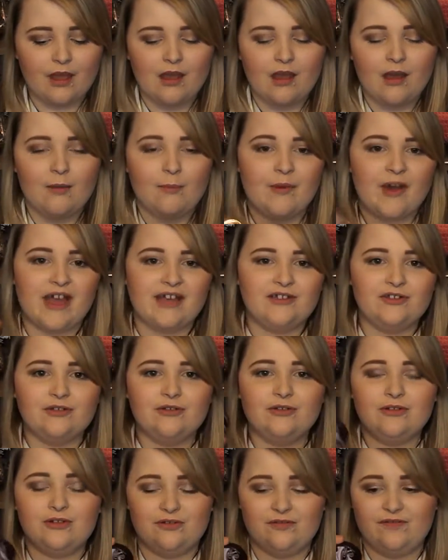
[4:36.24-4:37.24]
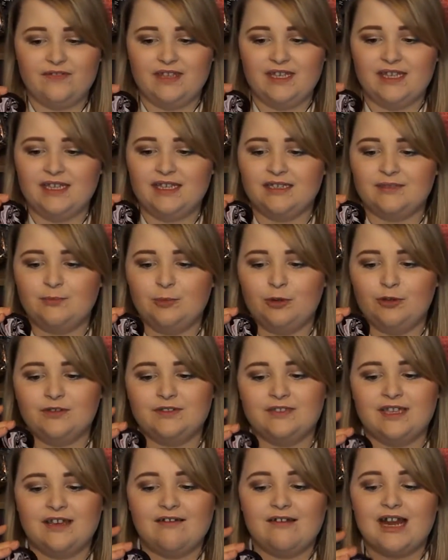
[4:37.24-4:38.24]
But I do love these because
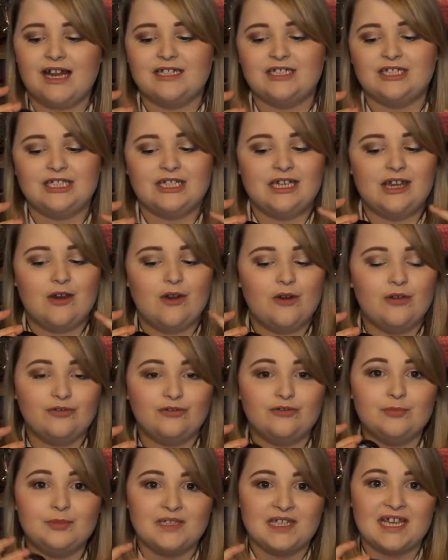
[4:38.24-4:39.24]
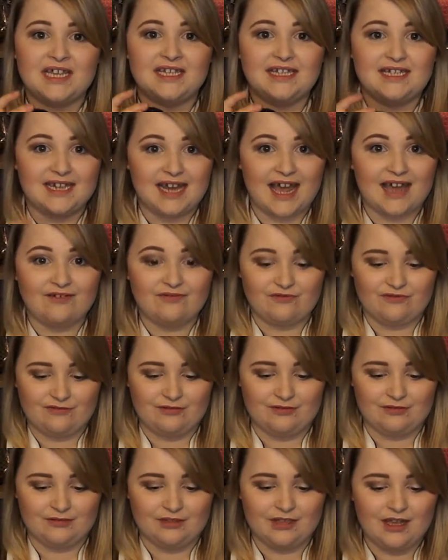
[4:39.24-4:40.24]
they're actually 100%
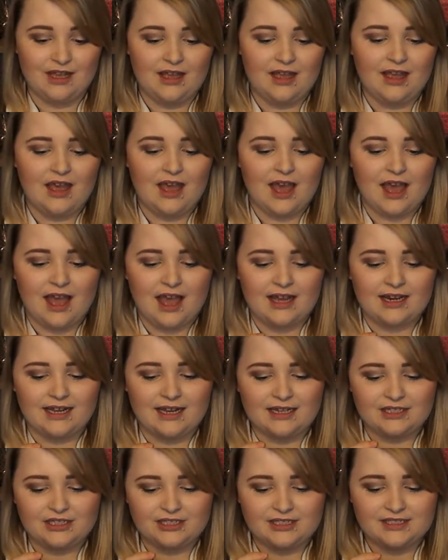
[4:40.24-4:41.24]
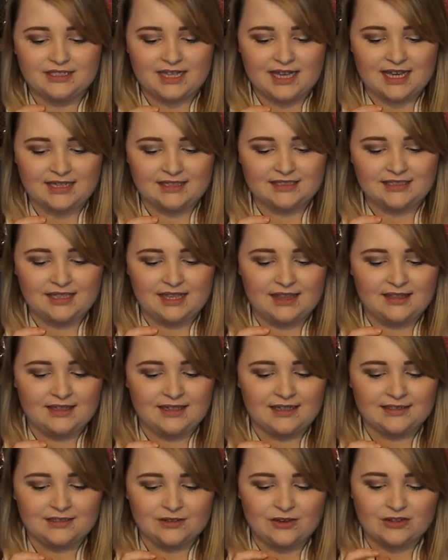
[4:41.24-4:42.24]
natural, and it actually says that
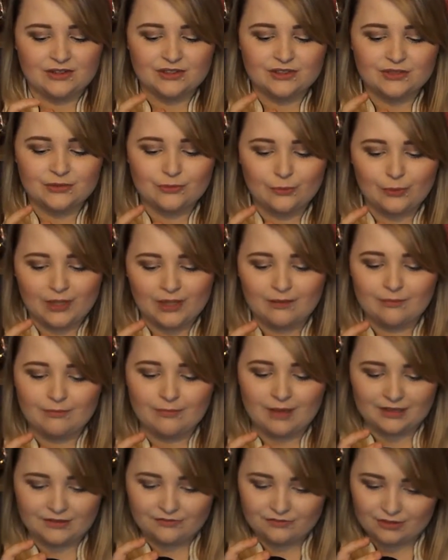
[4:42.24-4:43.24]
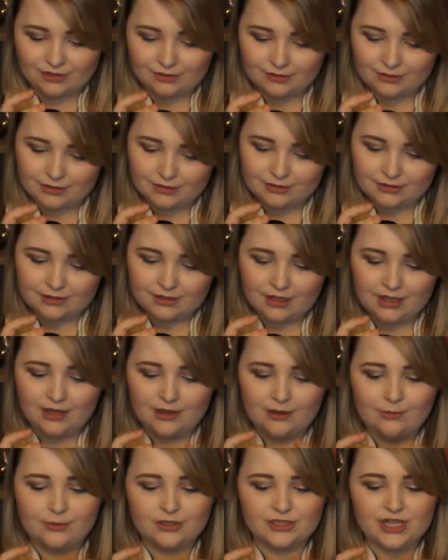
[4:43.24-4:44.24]
it's got sweet mandarin oil,
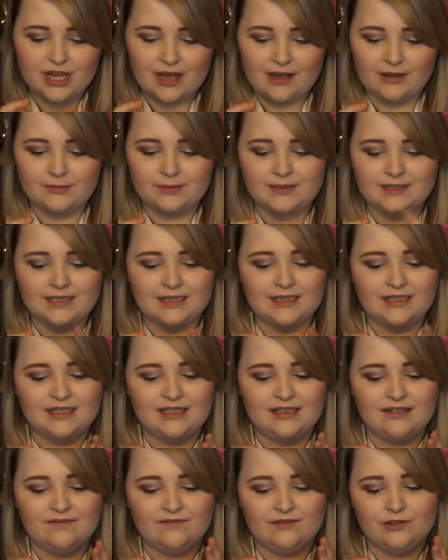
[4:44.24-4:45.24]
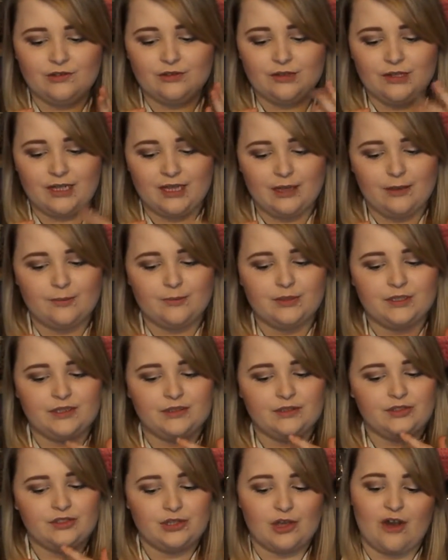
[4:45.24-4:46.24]
which helps to leave your lips
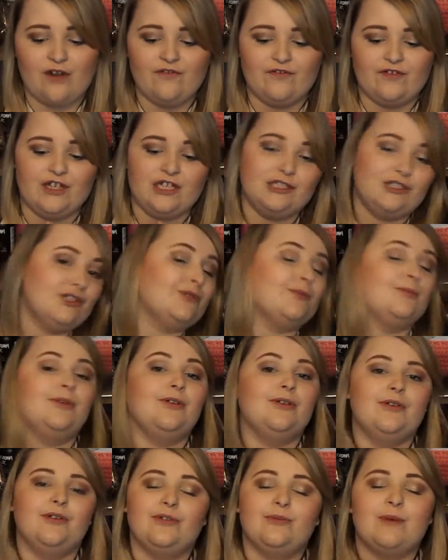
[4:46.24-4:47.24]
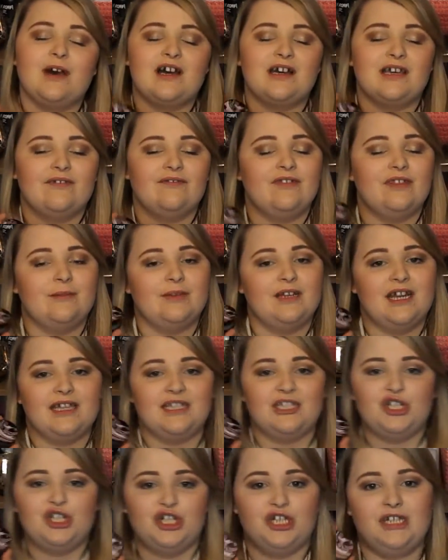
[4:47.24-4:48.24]
soft and smooth while giving them a nice
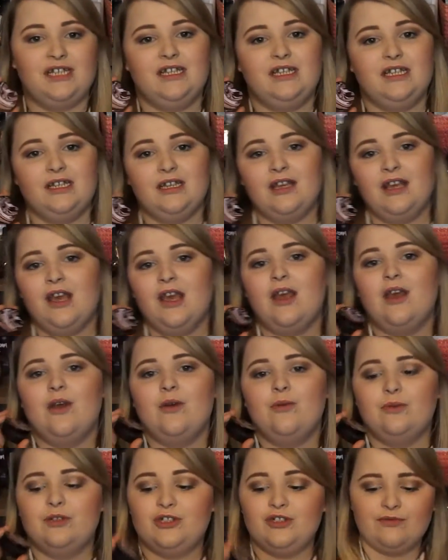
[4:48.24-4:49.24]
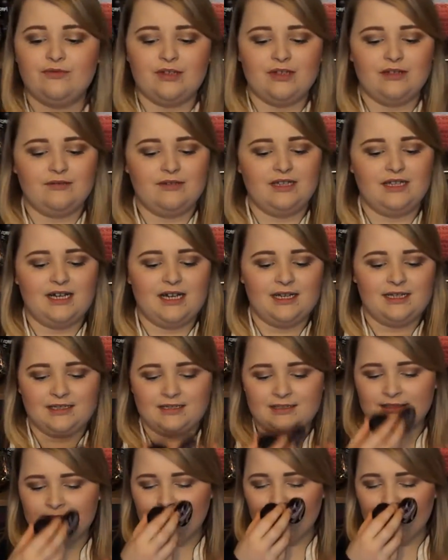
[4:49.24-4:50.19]
sheen, which is really nice.